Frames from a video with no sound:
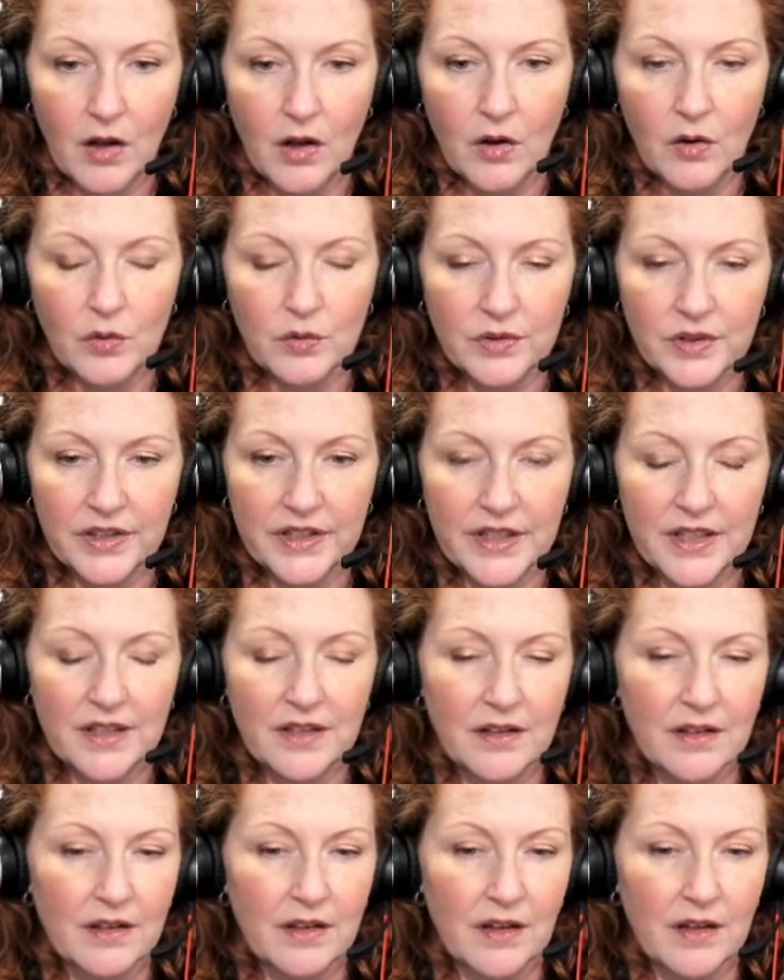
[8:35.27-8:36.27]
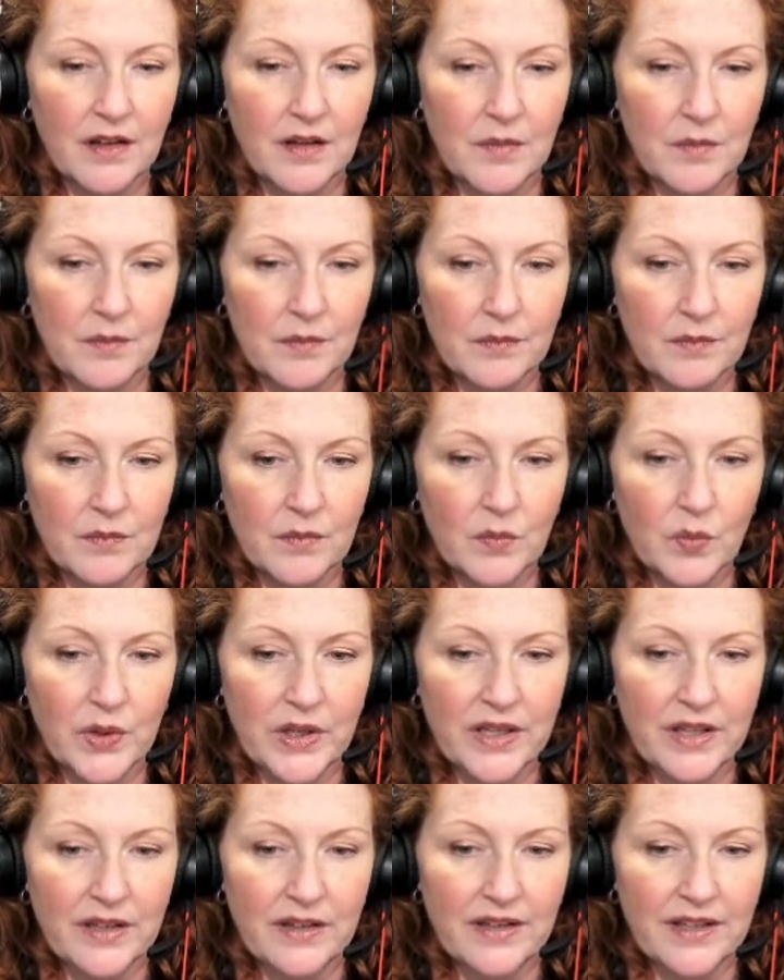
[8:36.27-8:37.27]
Only
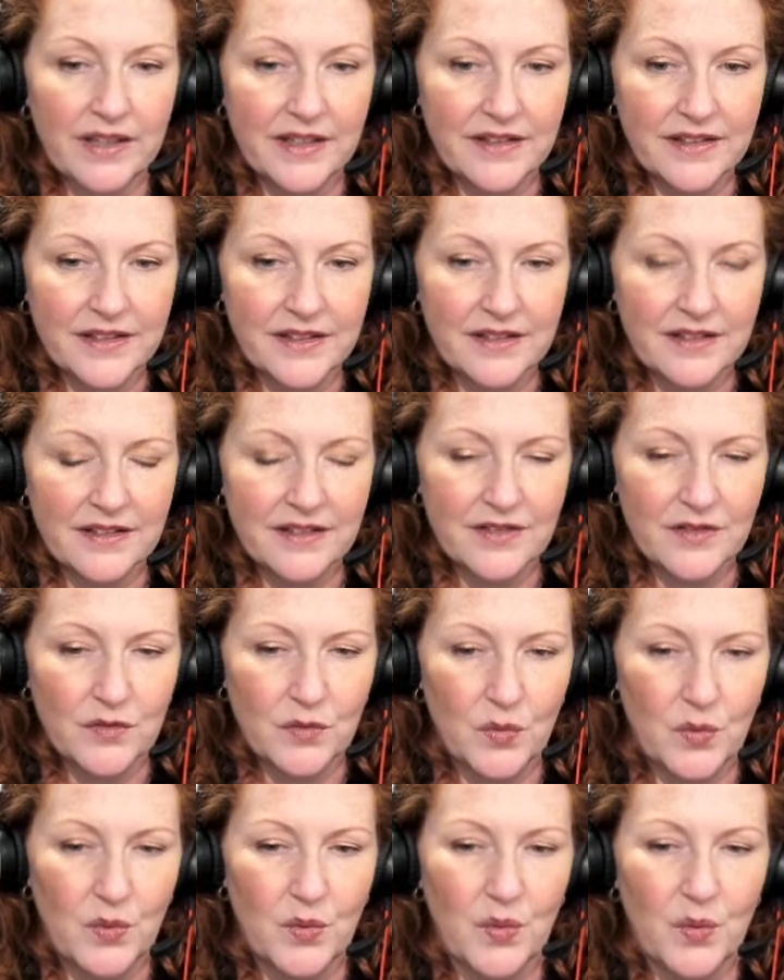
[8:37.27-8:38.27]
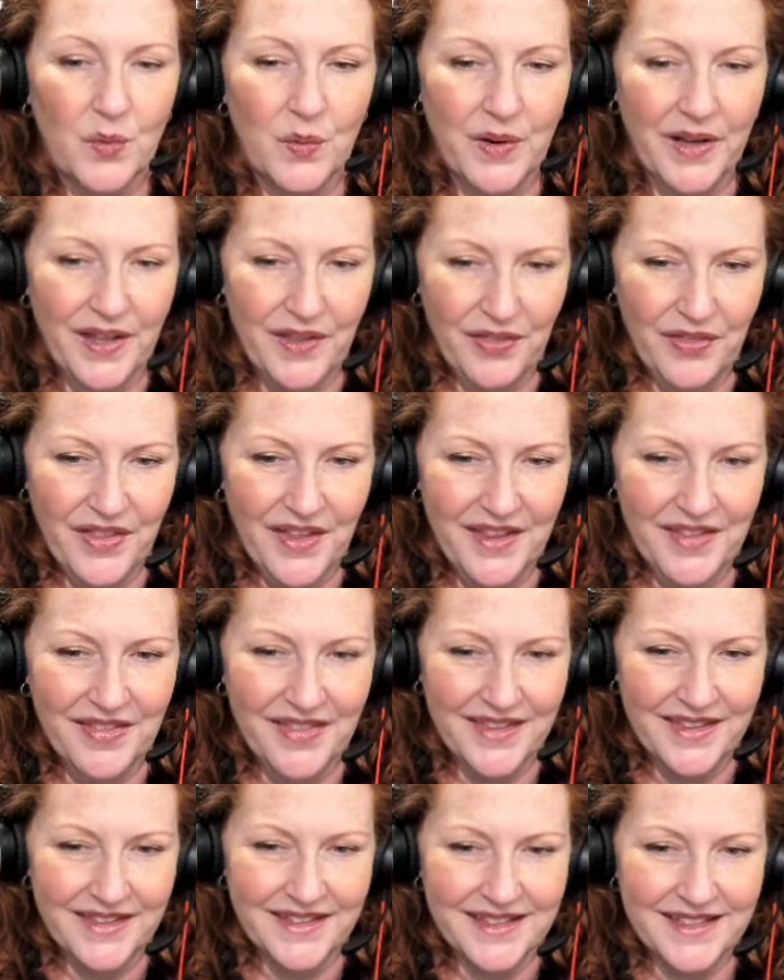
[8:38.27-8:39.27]
when it's within
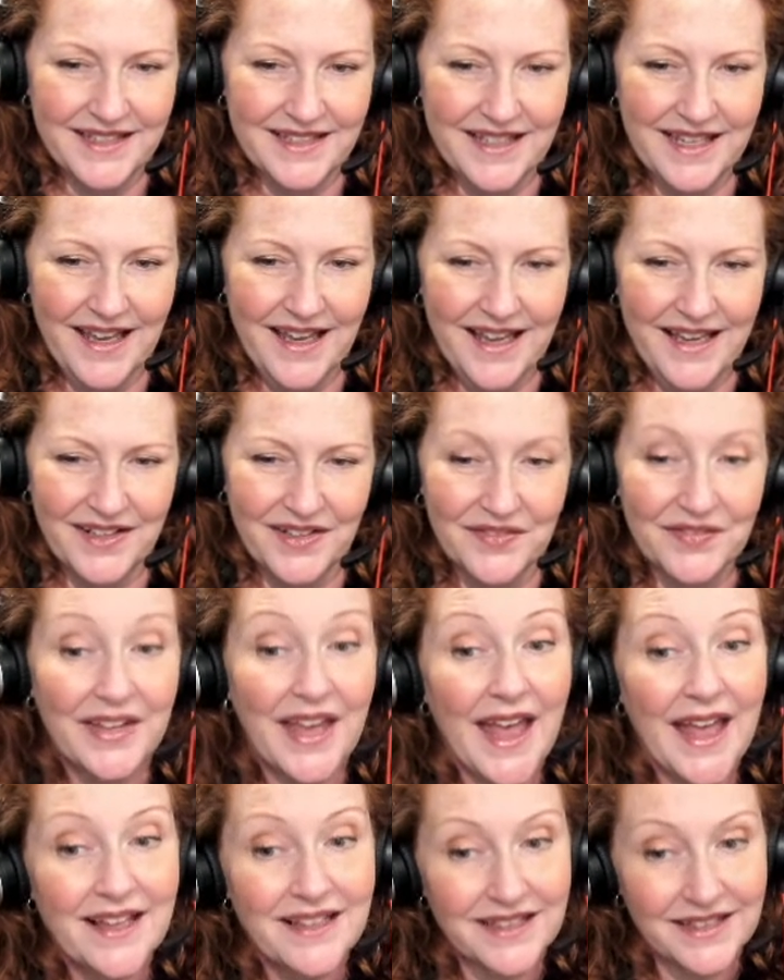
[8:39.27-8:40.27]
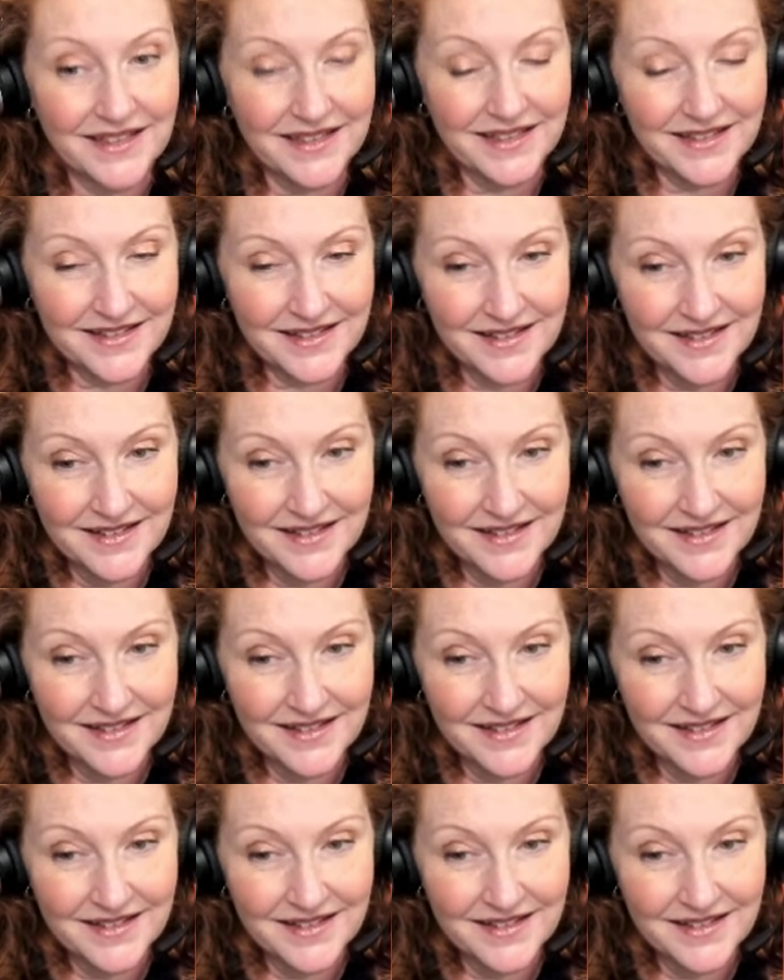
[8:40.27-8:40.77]
the state of Kansas.